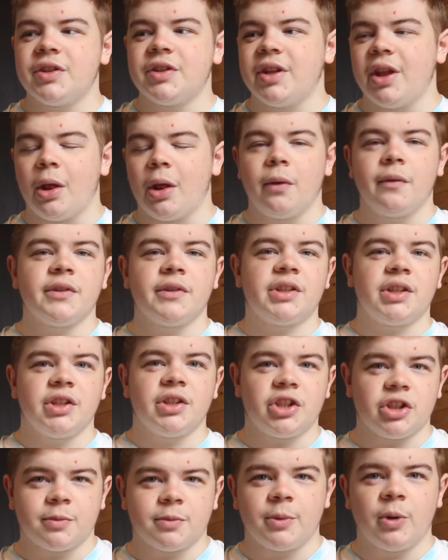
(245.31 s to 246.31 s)
They'll obviously
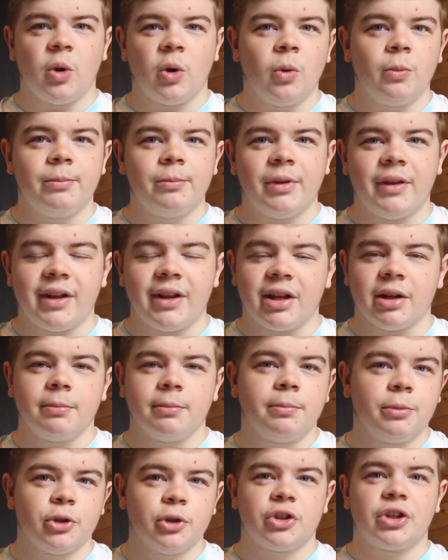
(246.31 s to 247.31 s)
just be hoping that they can
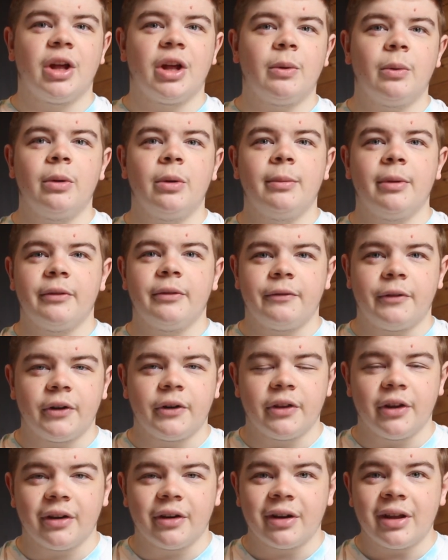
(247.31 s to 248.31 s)
push that one bit
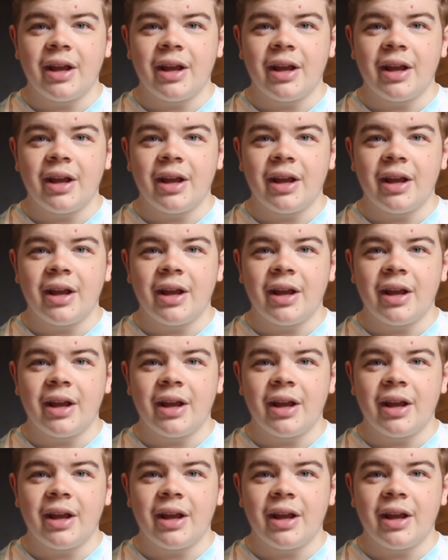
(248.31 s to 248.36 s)
further